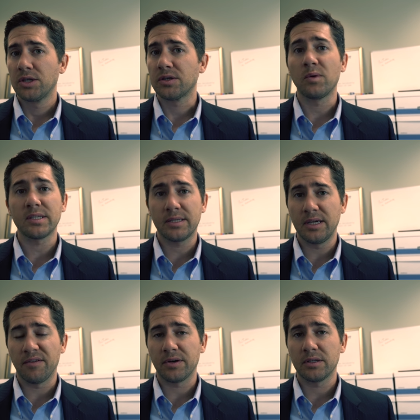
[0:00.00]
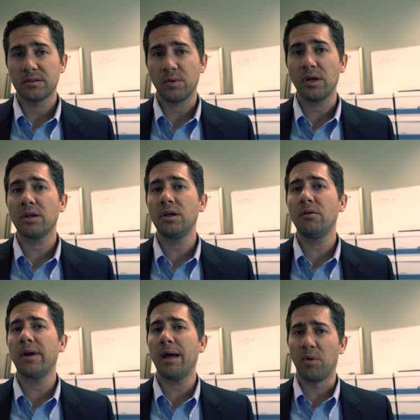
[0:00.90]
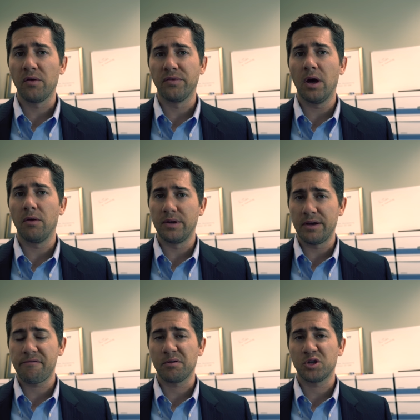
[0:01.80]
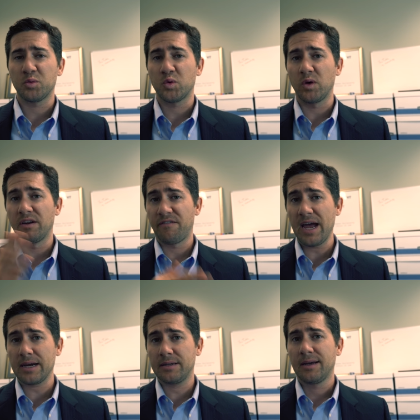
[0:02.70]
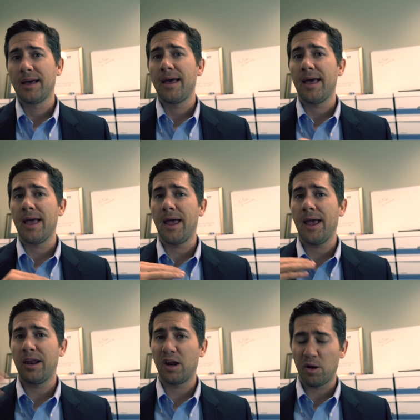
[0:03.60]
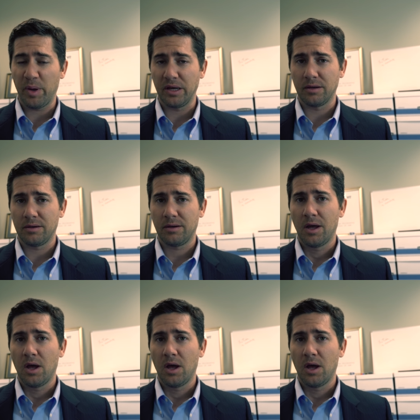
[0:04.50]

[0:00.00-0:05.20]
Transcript: So what's the difference? Well, you and I both know the difference between a fact and an opinion.